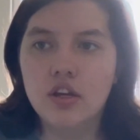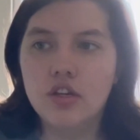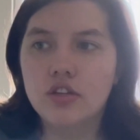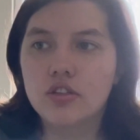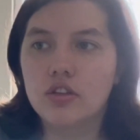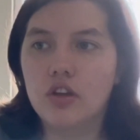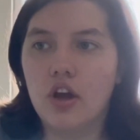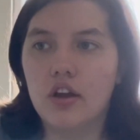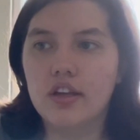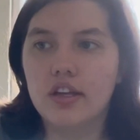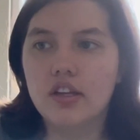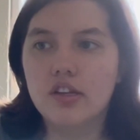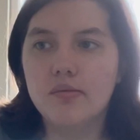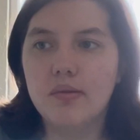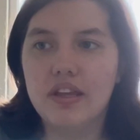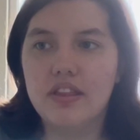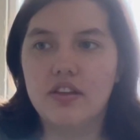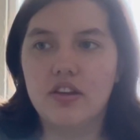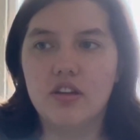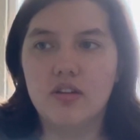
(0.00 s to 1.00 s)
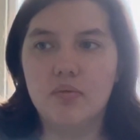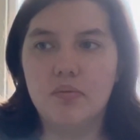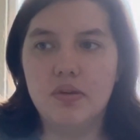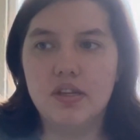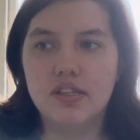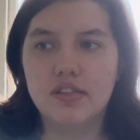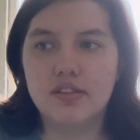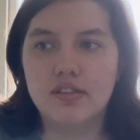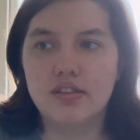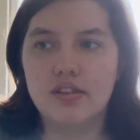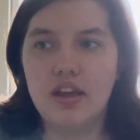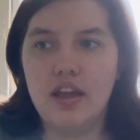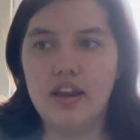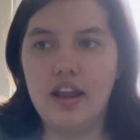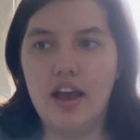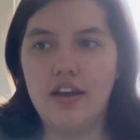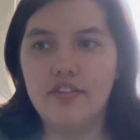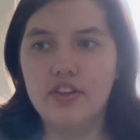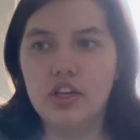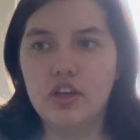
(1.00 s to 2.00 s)
Talking to my therapist and
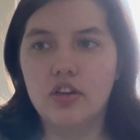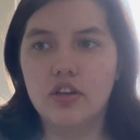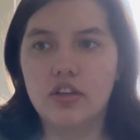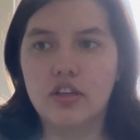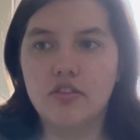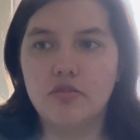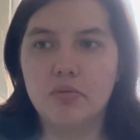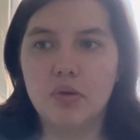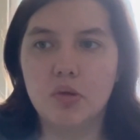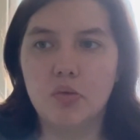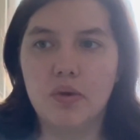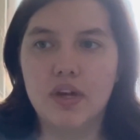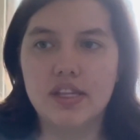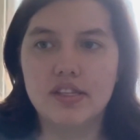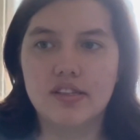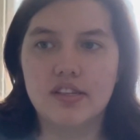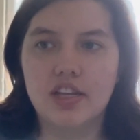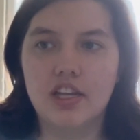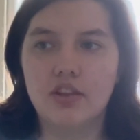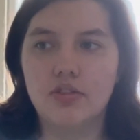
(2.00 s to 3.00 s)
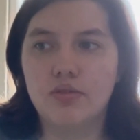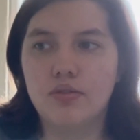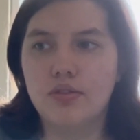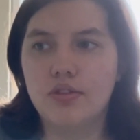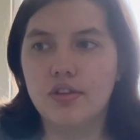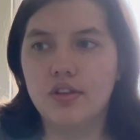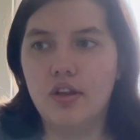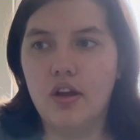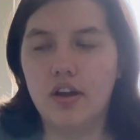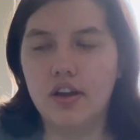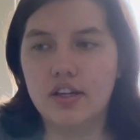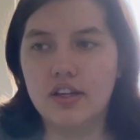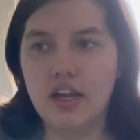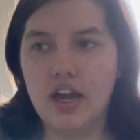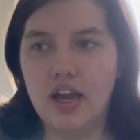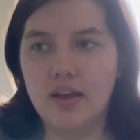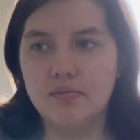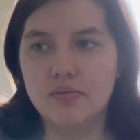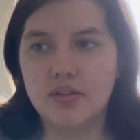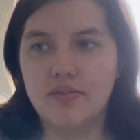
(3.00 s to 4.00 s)
having her give me ways to get through the dark
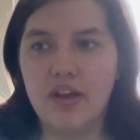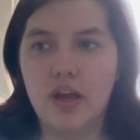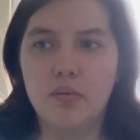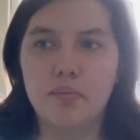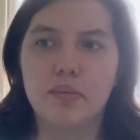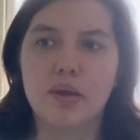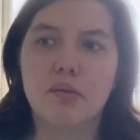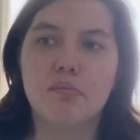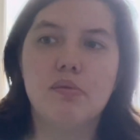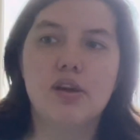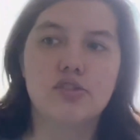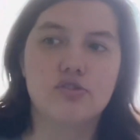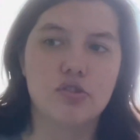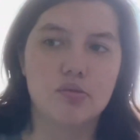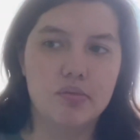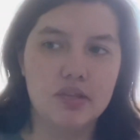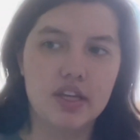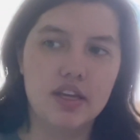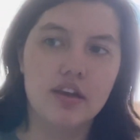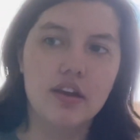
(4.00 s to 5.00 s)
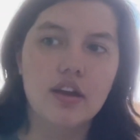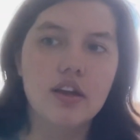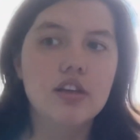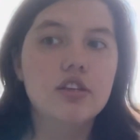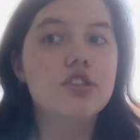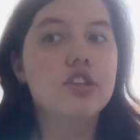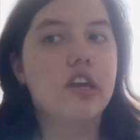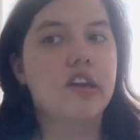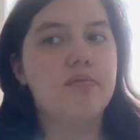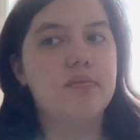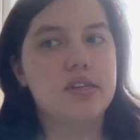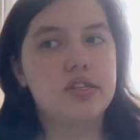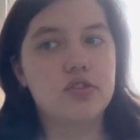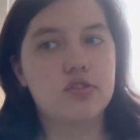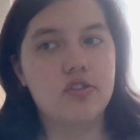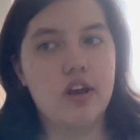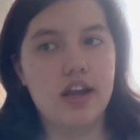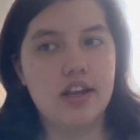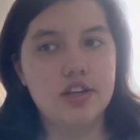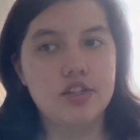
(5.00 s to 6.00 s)
times have helped me immeasurably. She gave me
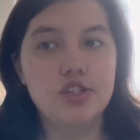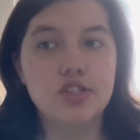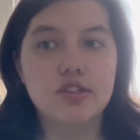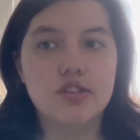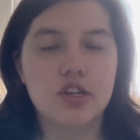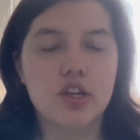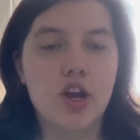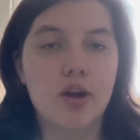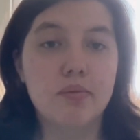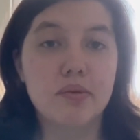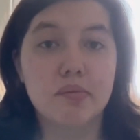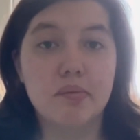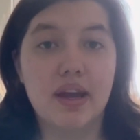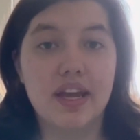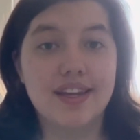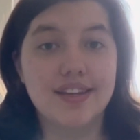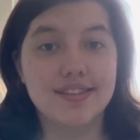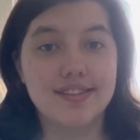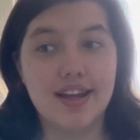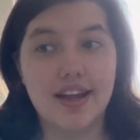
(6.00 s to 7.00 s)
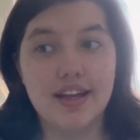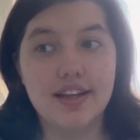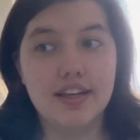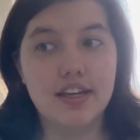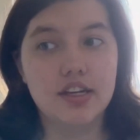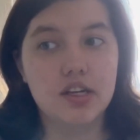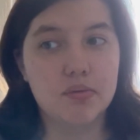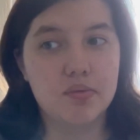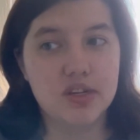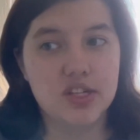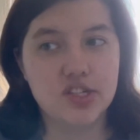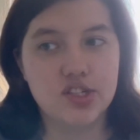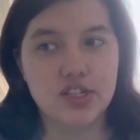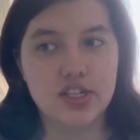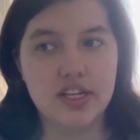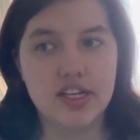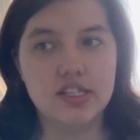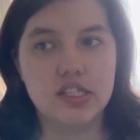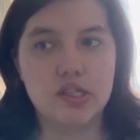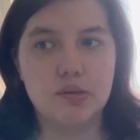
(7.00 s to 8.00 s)
strategies to cope with my anxiety and
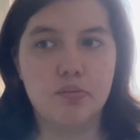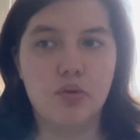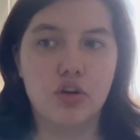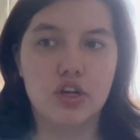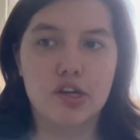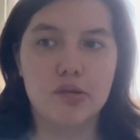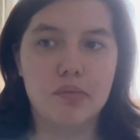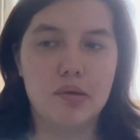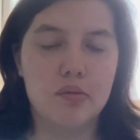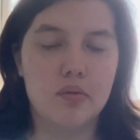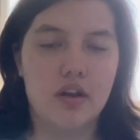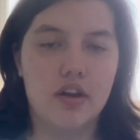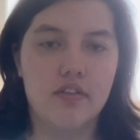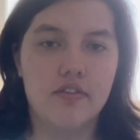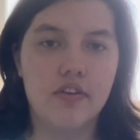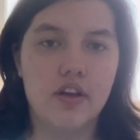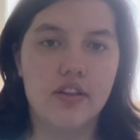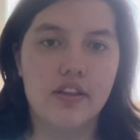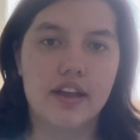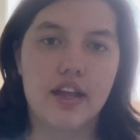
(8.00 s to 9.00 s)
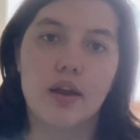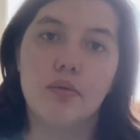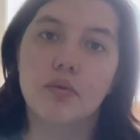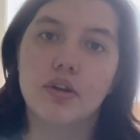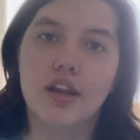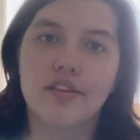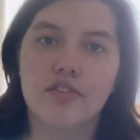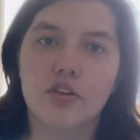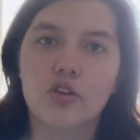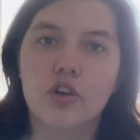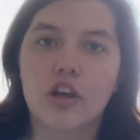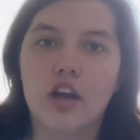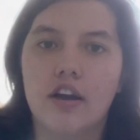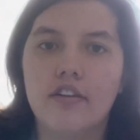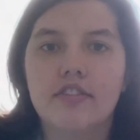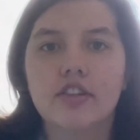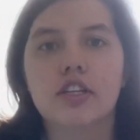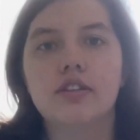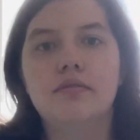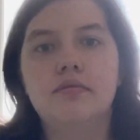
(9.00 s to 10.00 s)
depression and supported me when I felt like I would never recover.